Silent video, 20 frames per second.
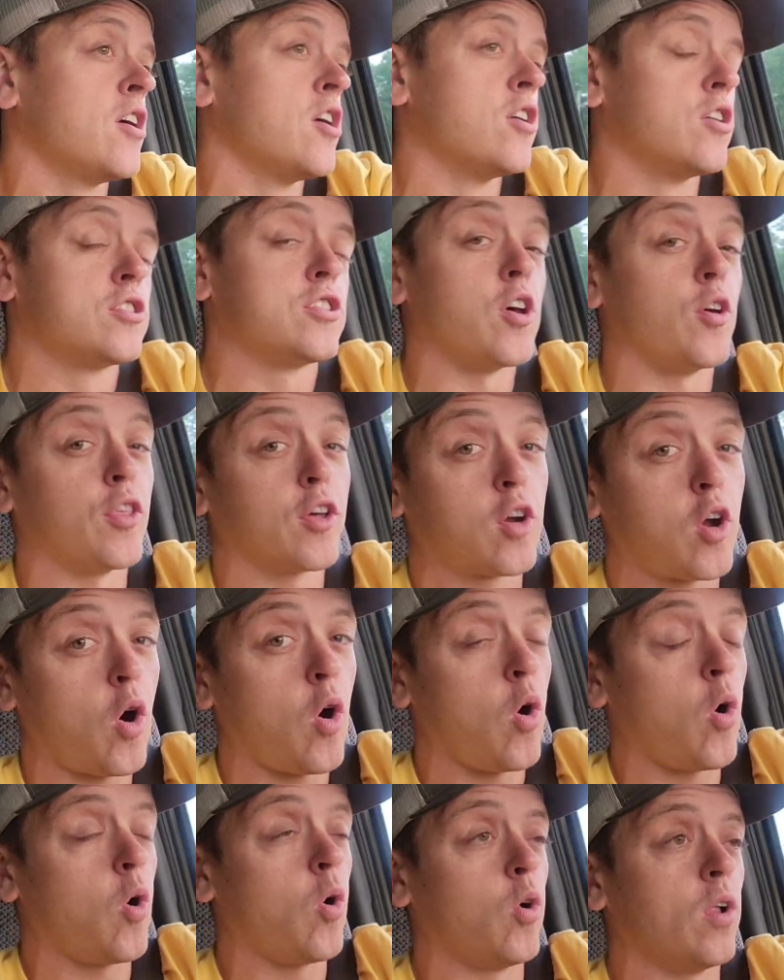So the
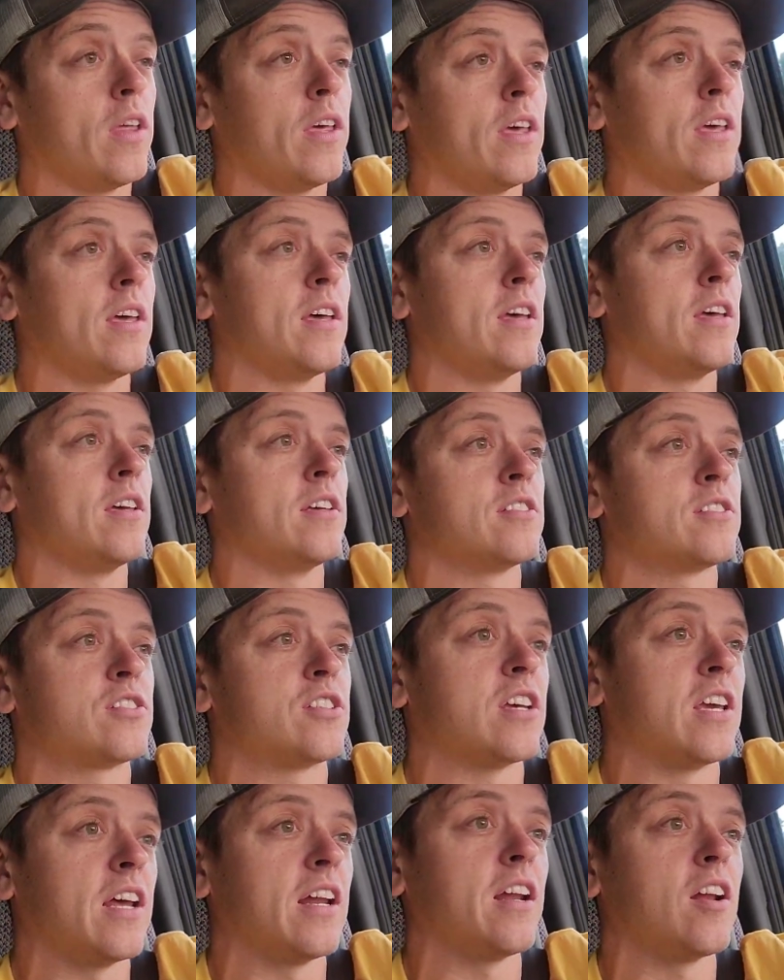goal is to
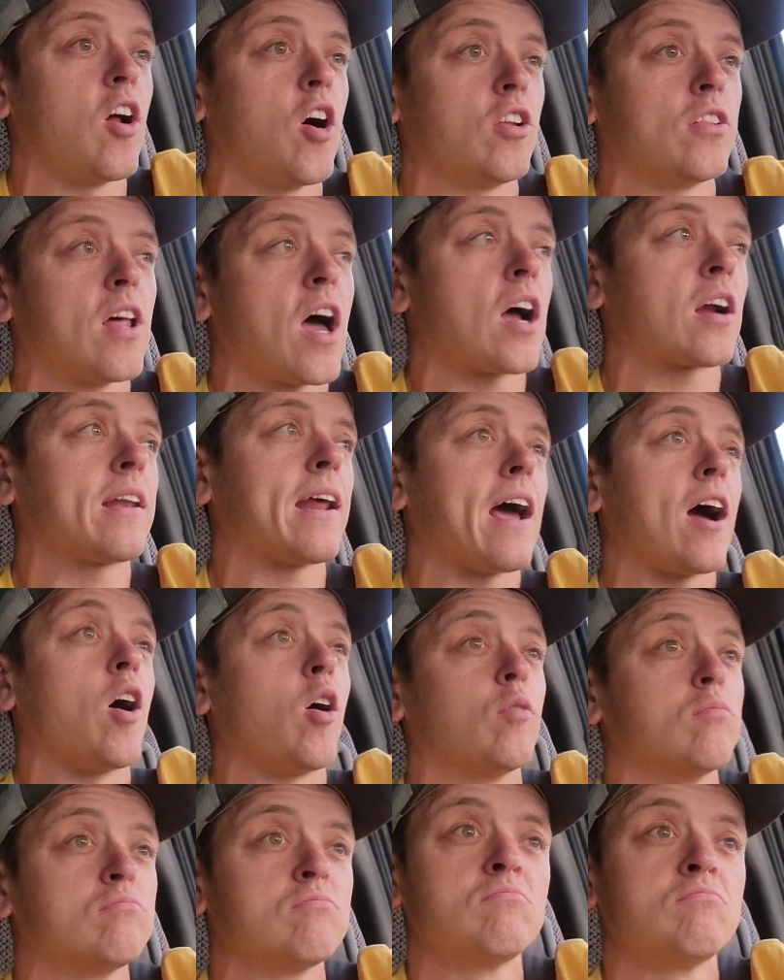get it all knocked out
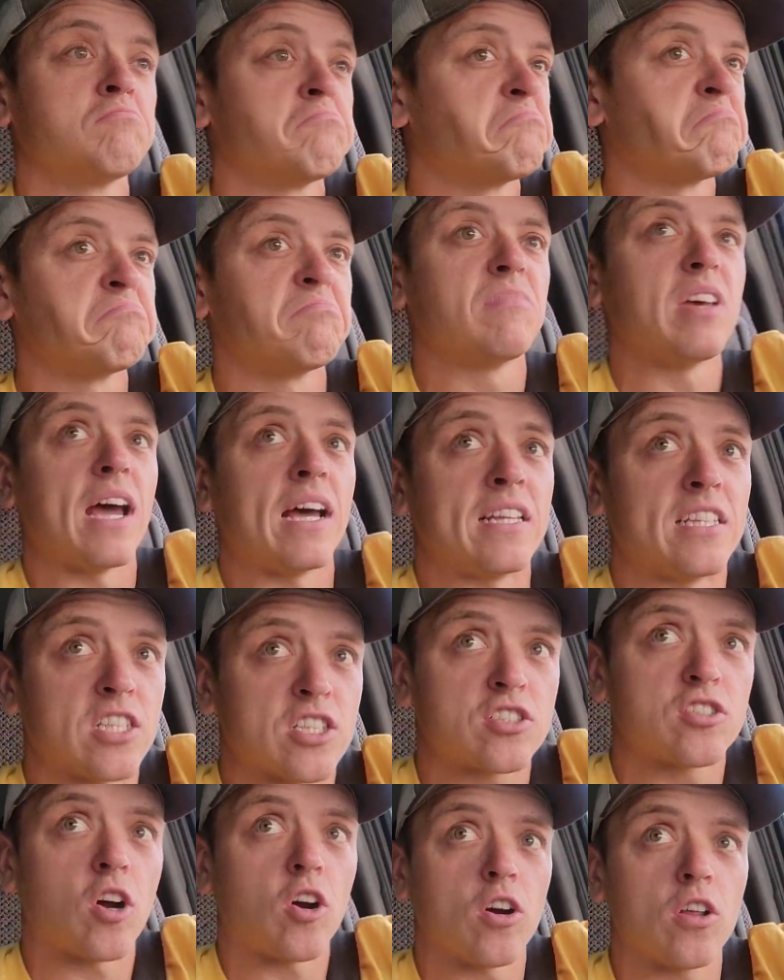at the
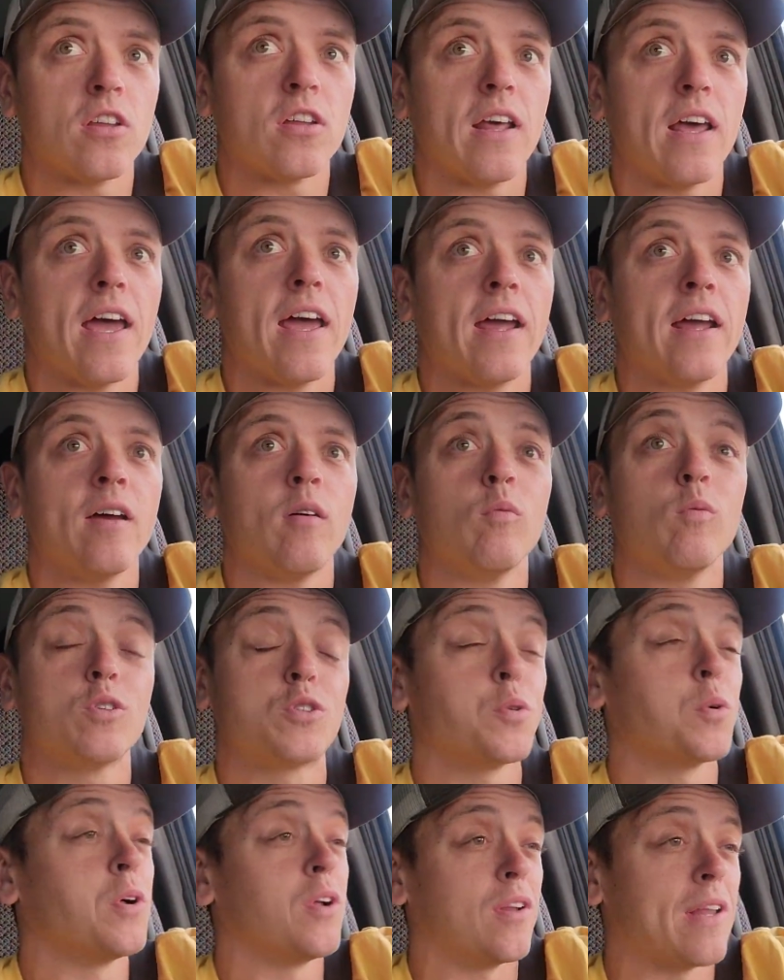start of the day, which
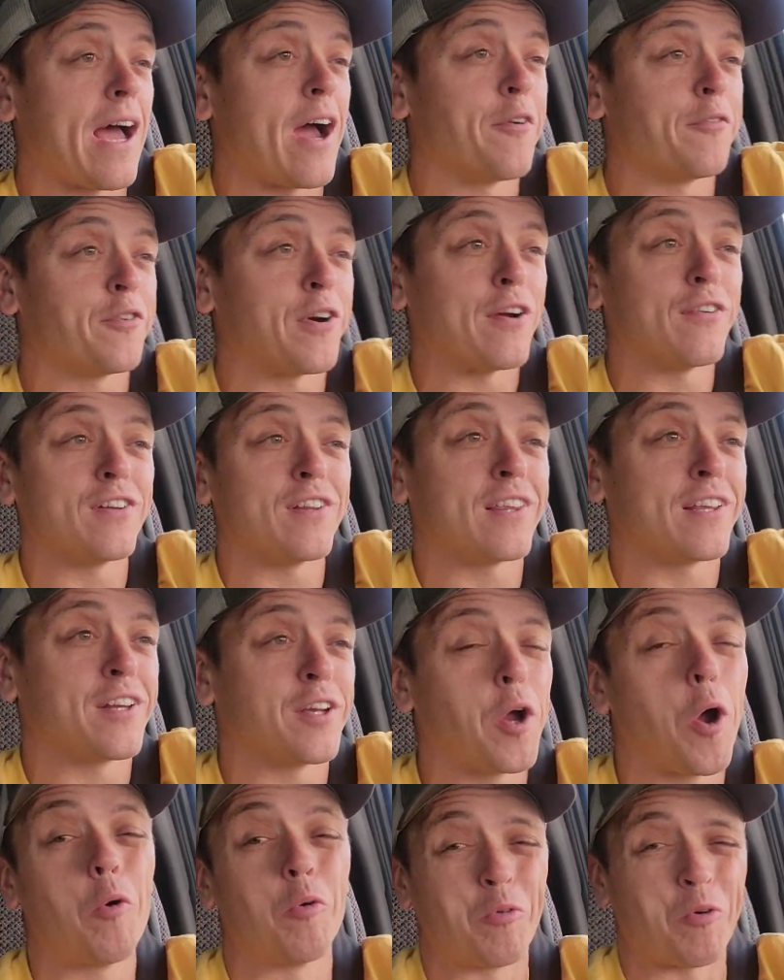will allow for everything to
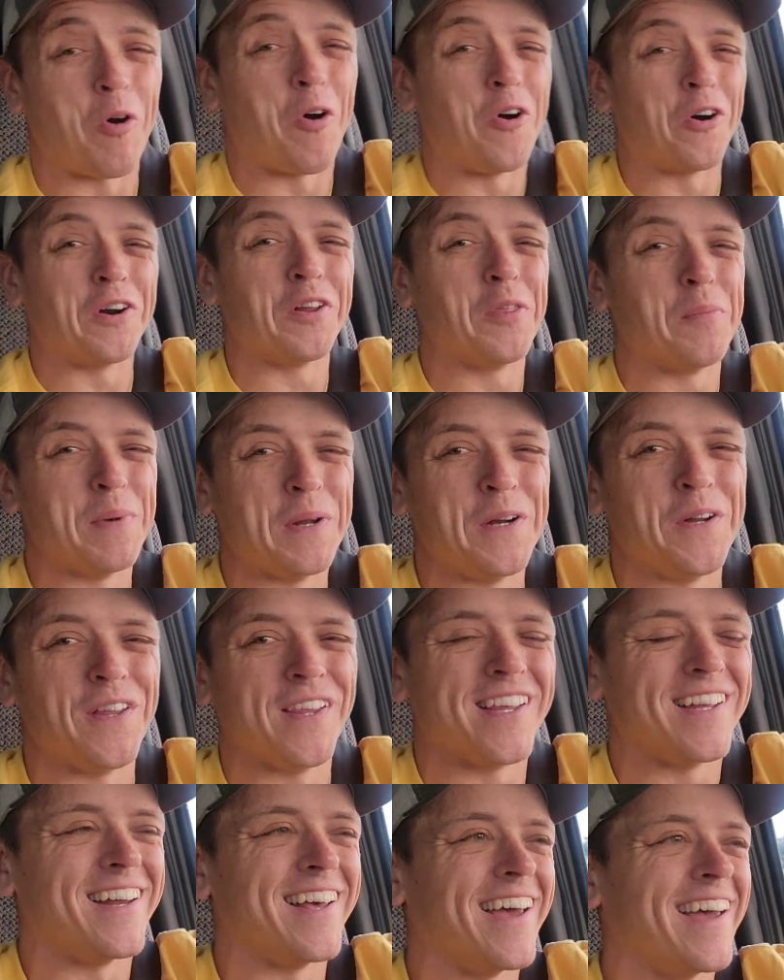go wrong in the middle of
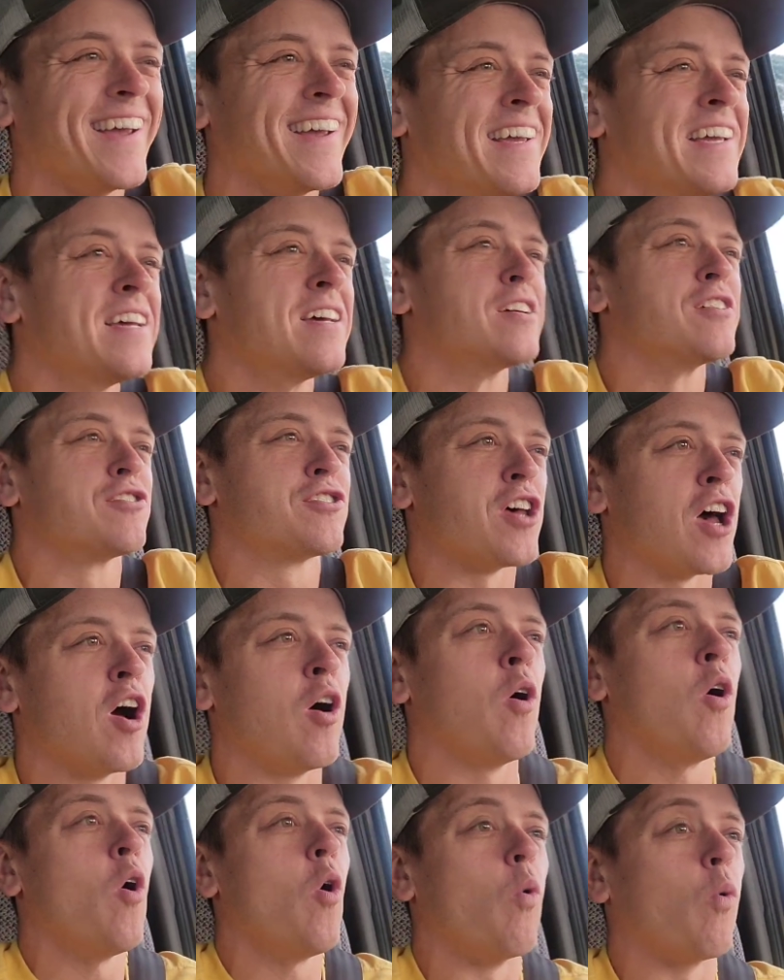the day. So
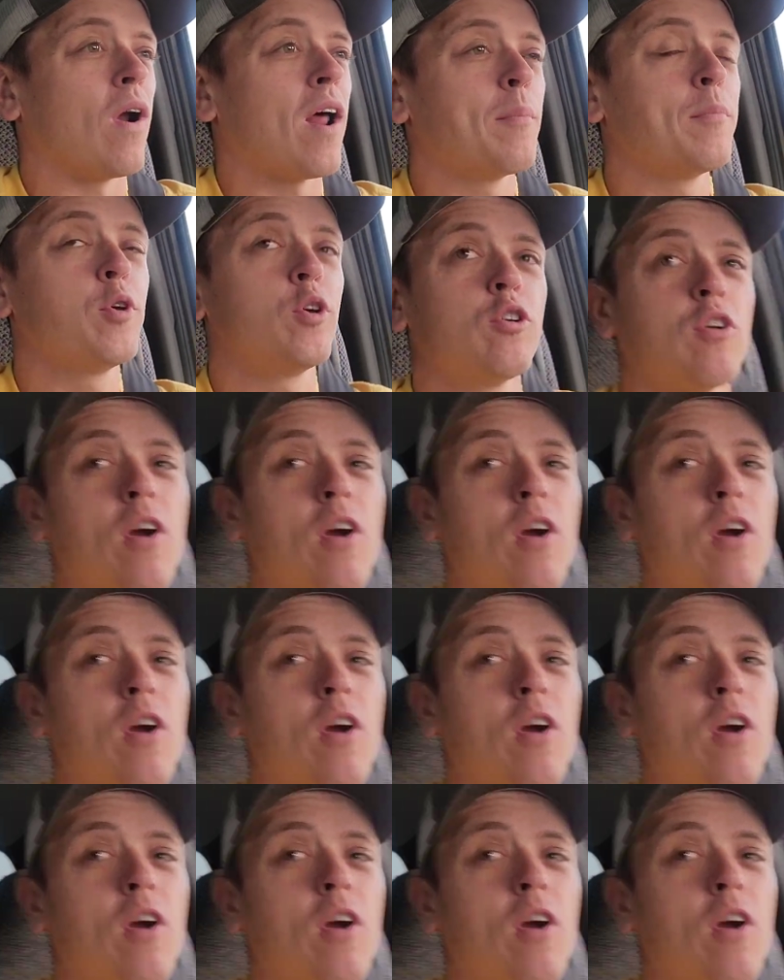what I'm doing